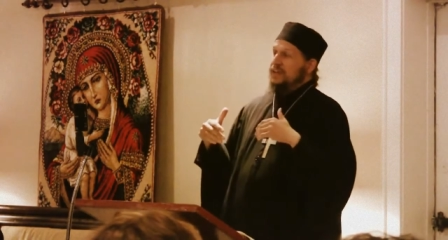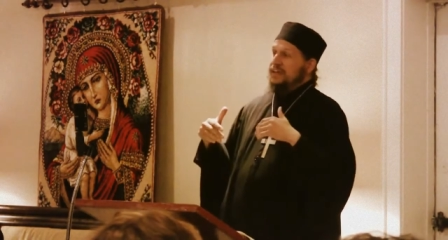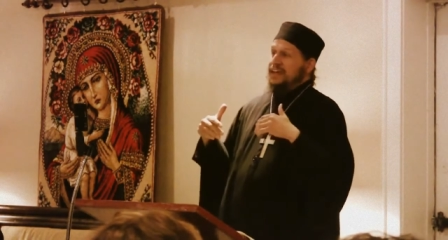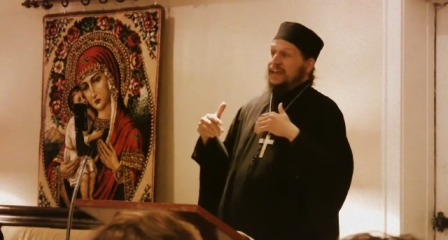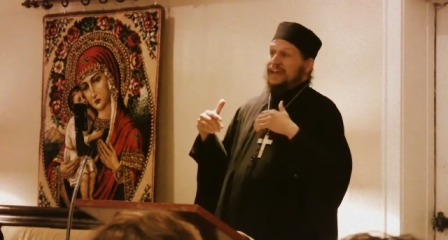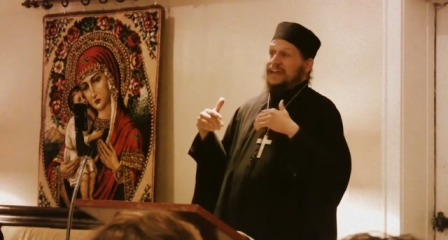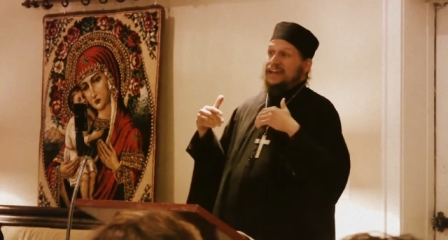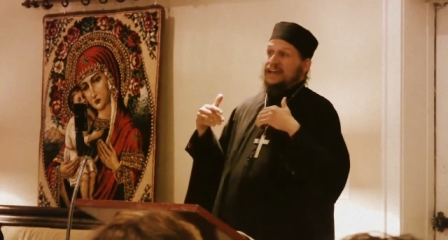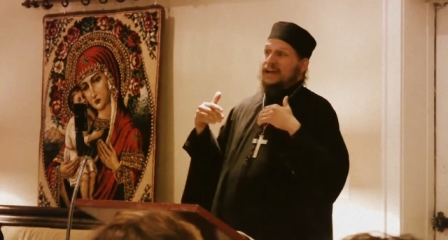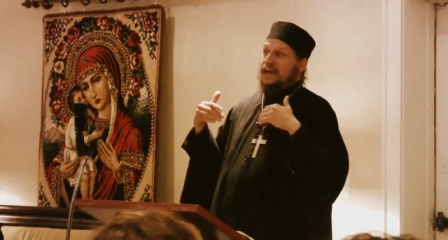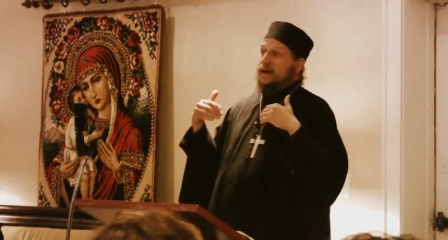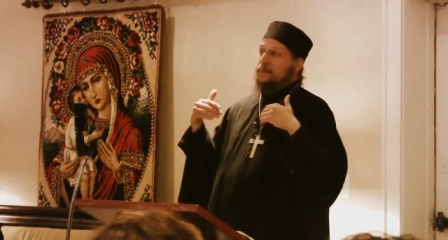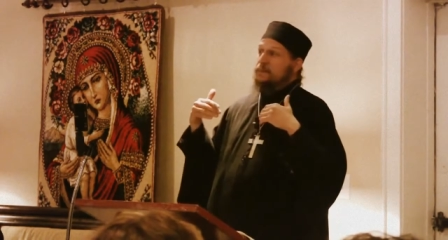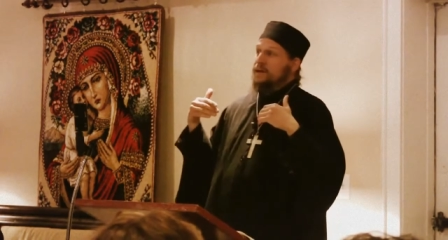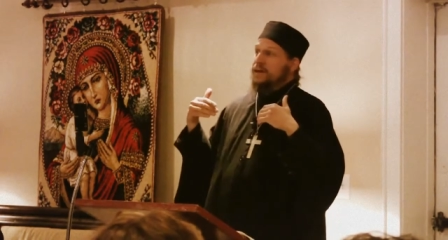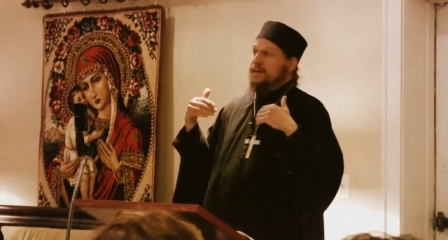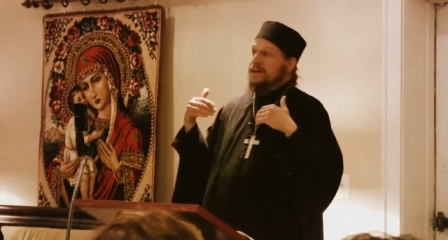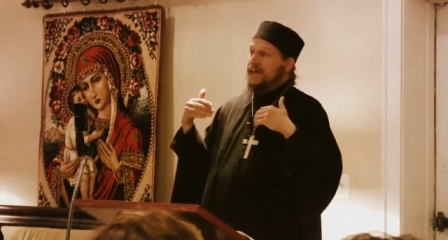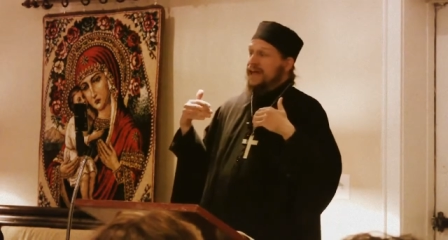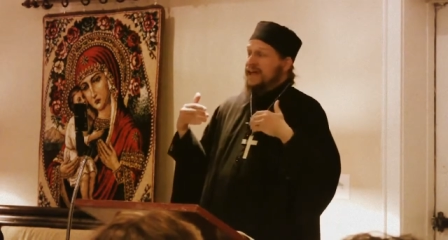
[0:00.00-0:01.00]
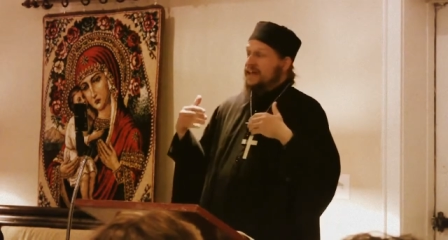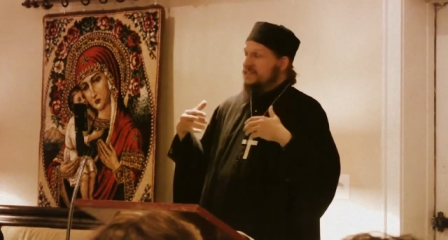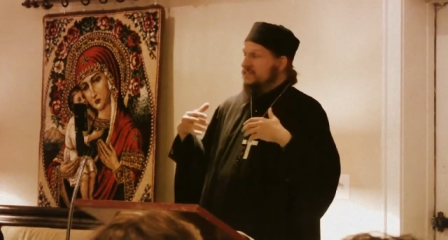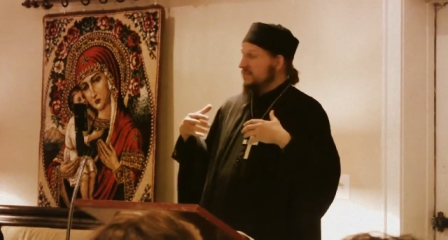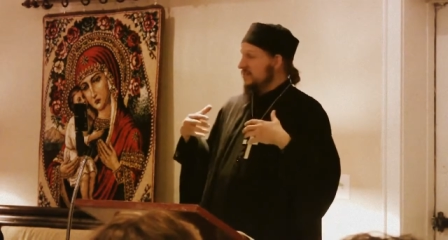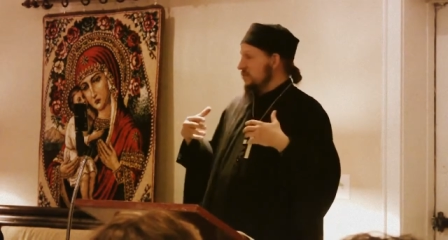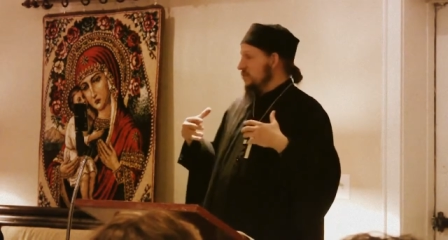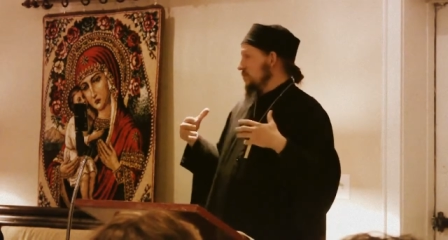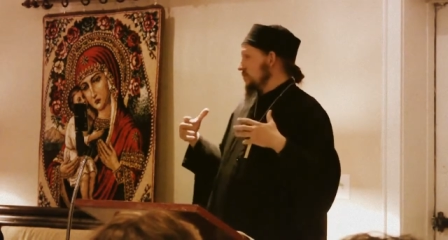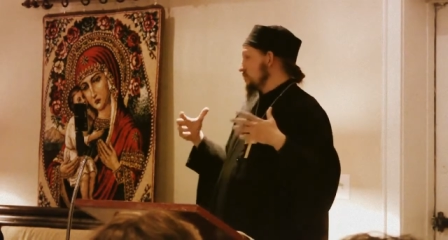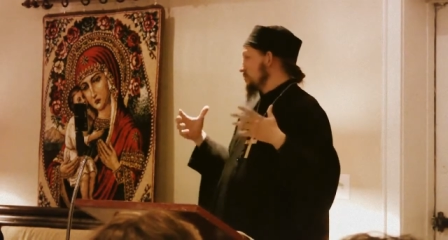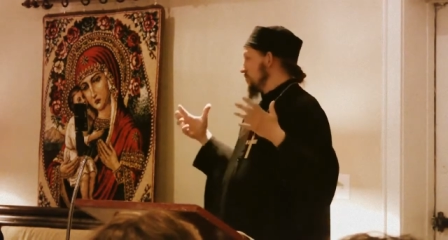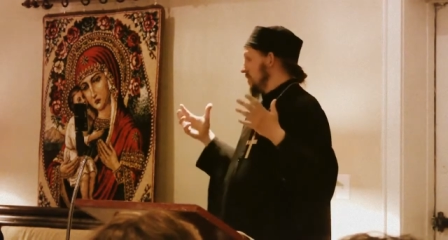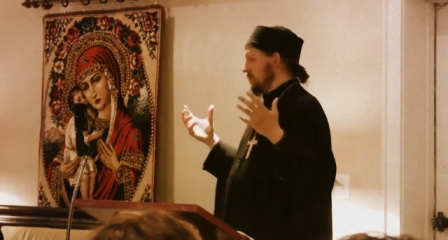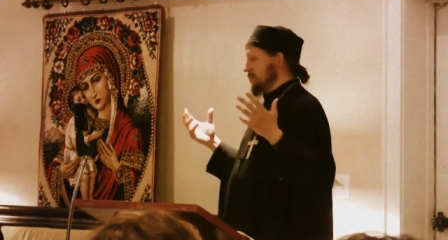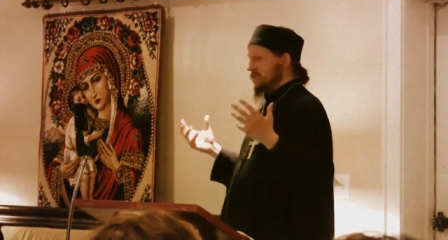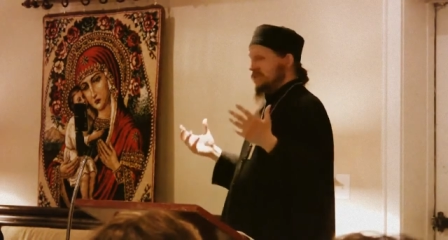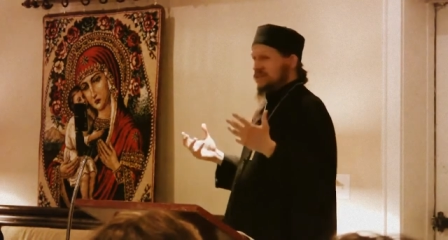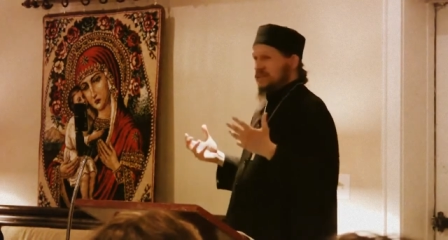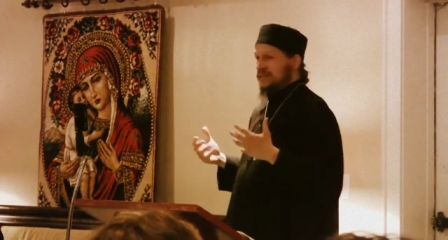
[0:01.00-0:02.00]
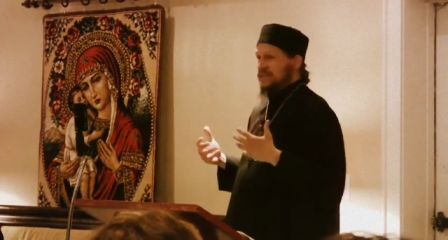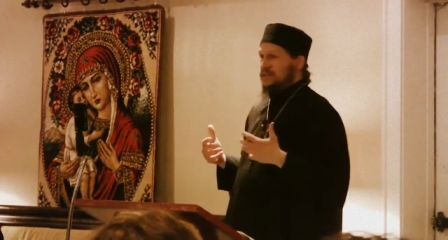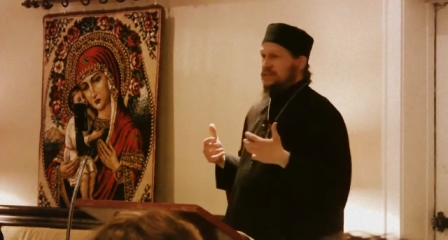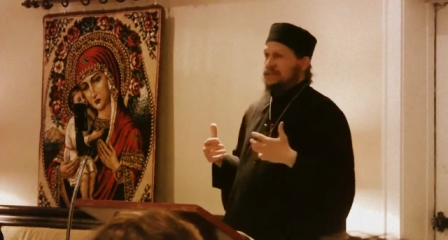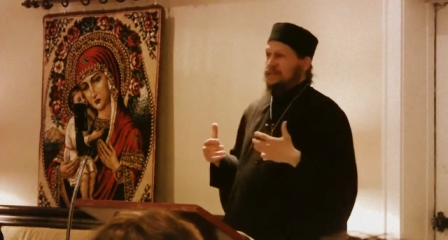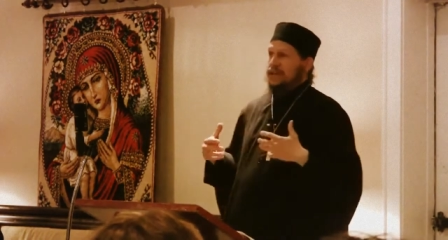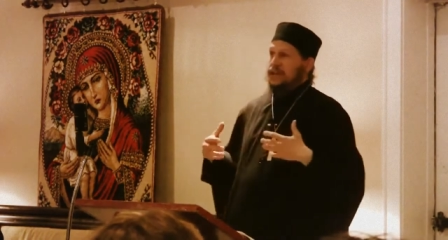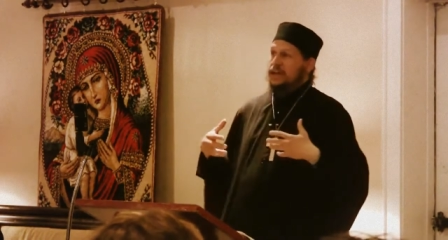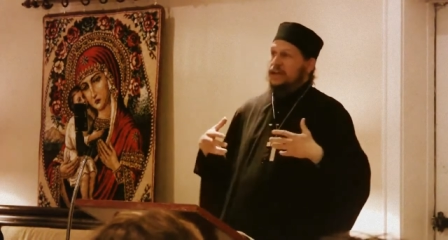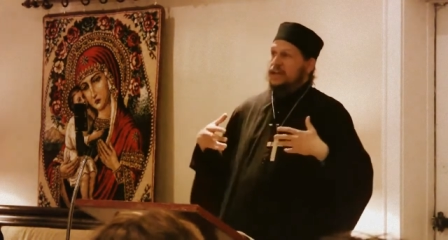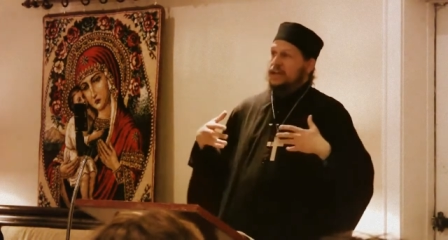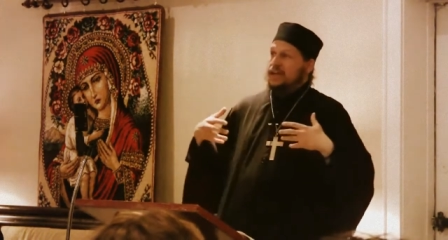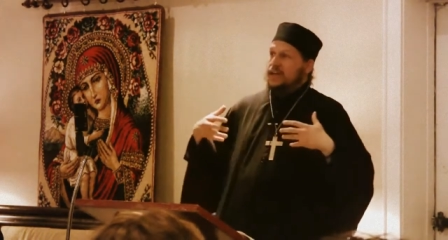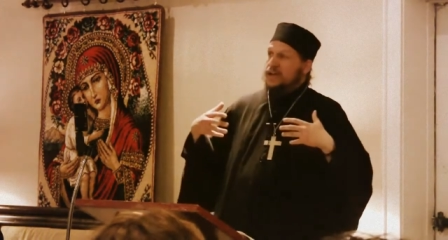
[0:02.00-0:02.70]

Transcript: They had a monastic, we would probably say today,